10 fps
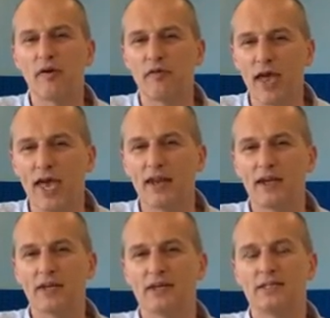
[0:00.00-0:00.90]
of
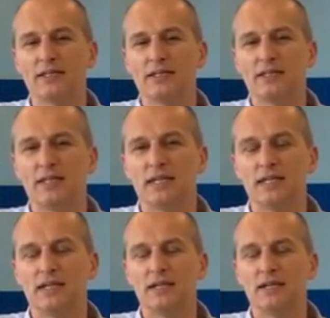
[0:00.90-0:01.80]
Hannah
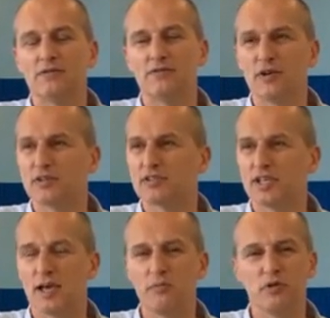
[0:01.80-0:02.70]
in 1
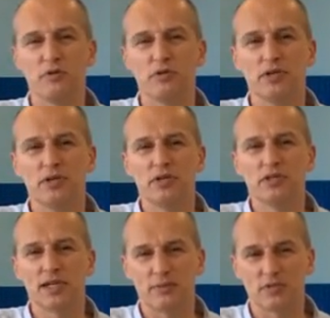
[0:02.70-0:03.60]
Samuel
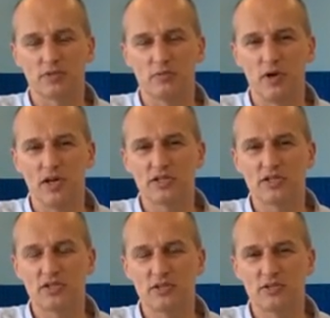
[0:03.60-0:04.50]
chapter 1 and
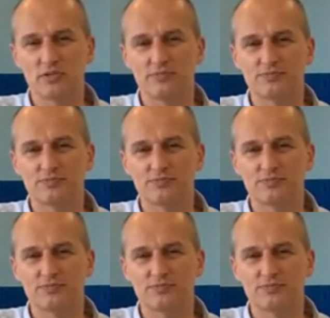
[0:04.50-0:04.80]
2.